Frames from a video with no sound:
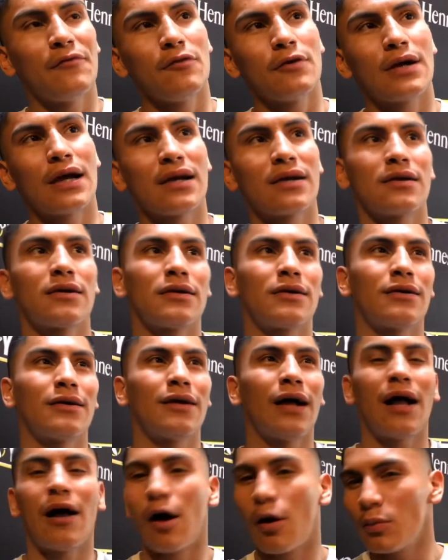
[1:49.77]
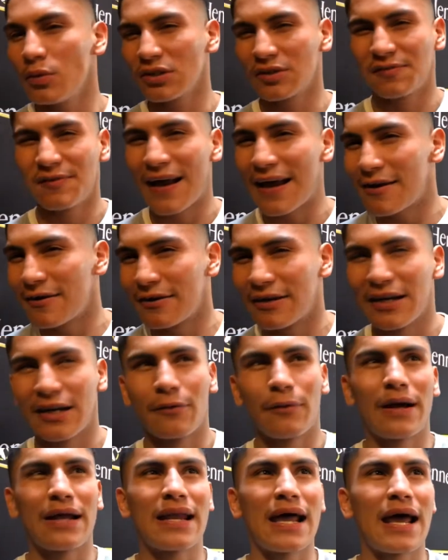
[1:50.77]
kind of almost flattered in
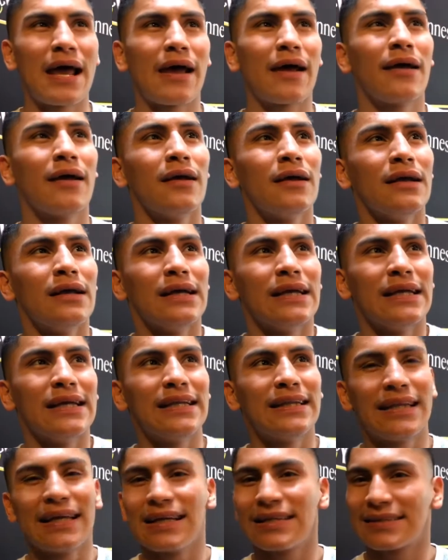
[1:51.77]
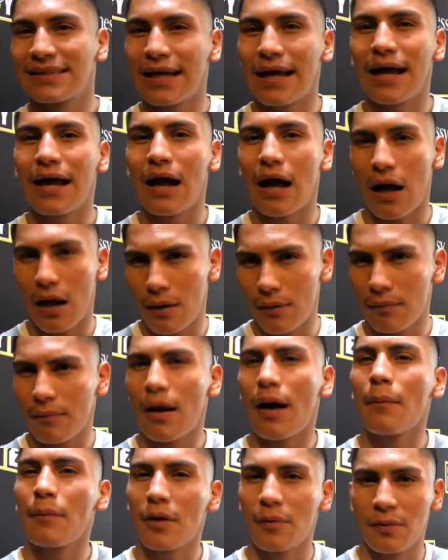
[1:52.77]
a way that he thinks that
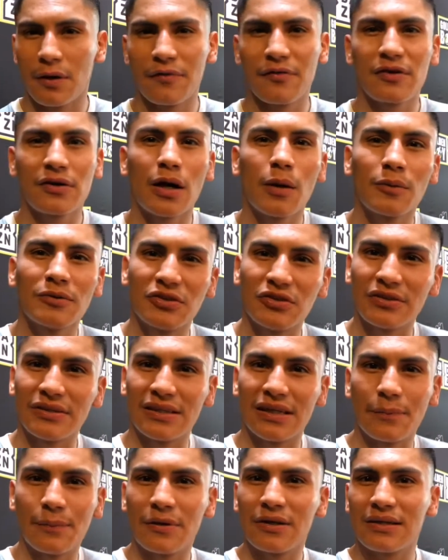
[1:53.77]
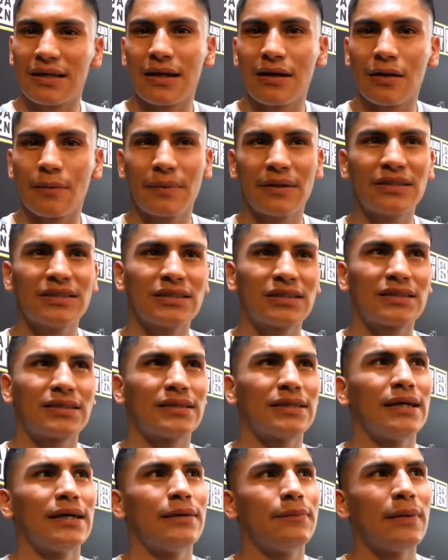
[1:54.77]
I'm the perfect opportunity to build that up. It
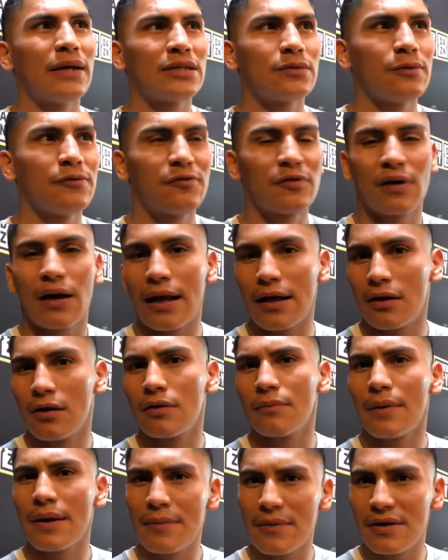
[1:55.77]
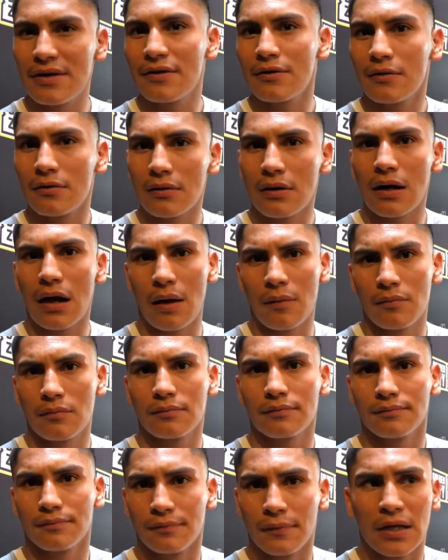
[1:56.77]
just makes me feel like, oh, maybe, you know,
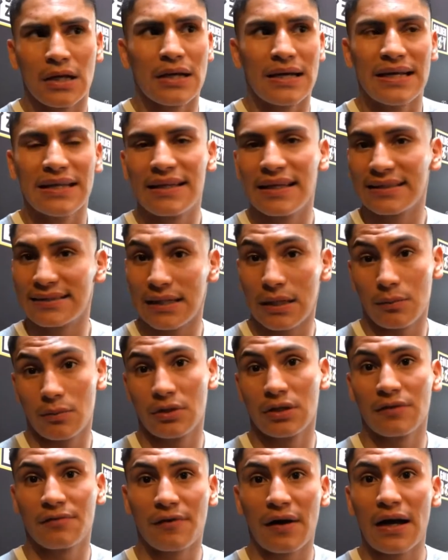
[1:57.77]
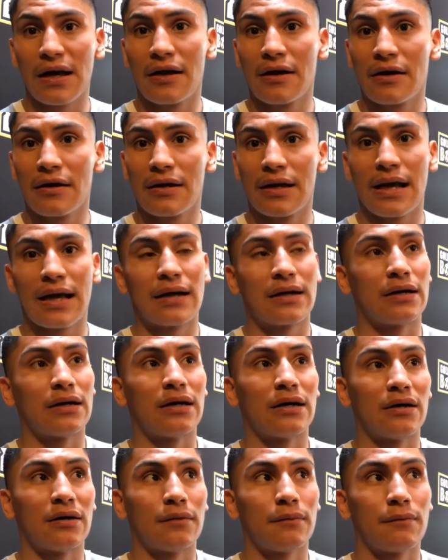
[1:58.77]
he thinks I'm a good fighter, that
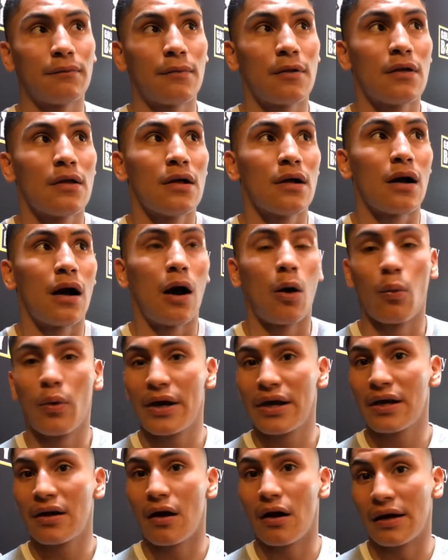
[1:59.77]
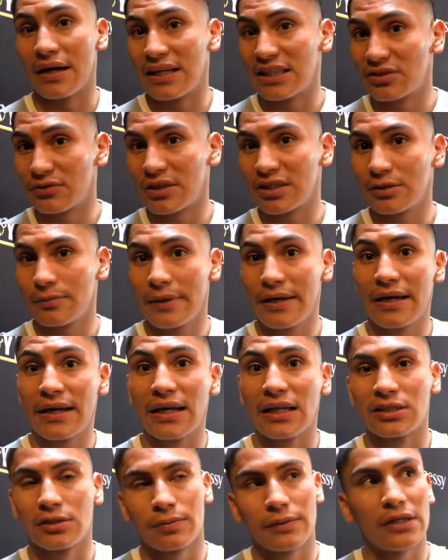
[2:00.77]
a win on his resume
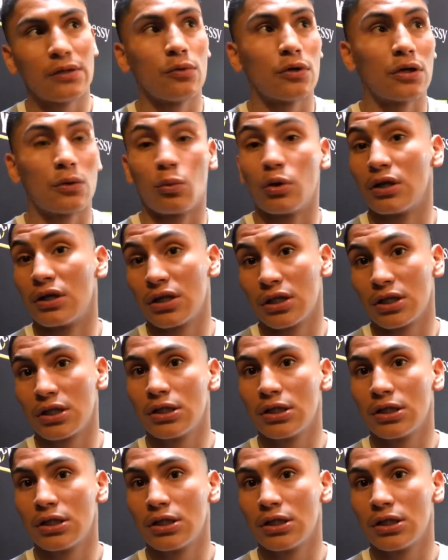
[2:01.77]
against me would look